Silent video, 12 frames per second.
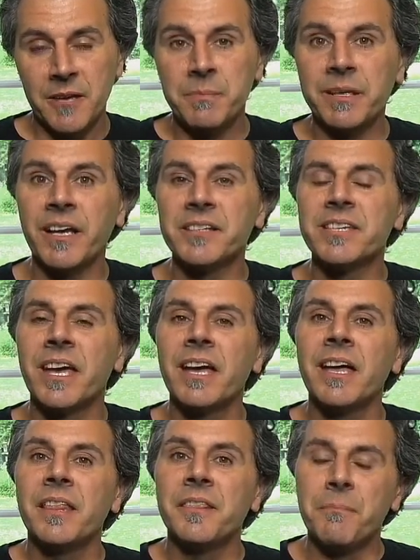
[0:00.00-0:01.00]
because
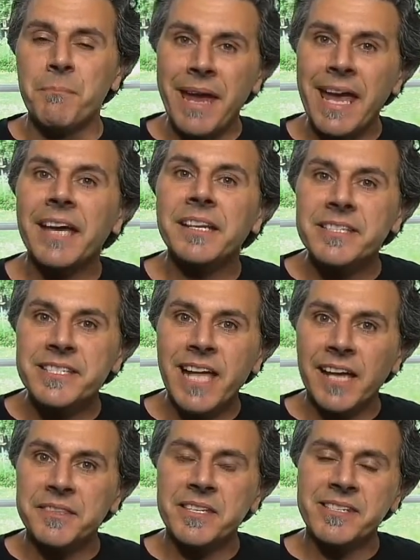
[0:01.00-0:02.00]
the man is
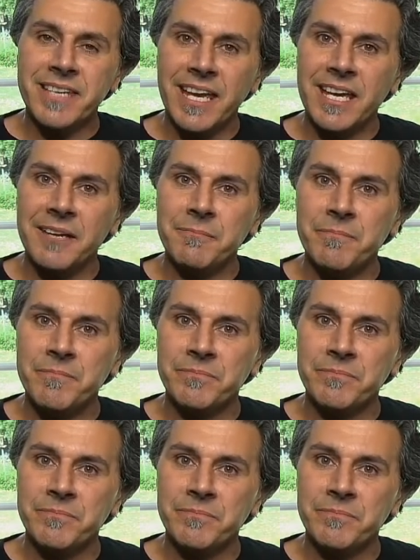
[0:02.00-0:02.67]
not the same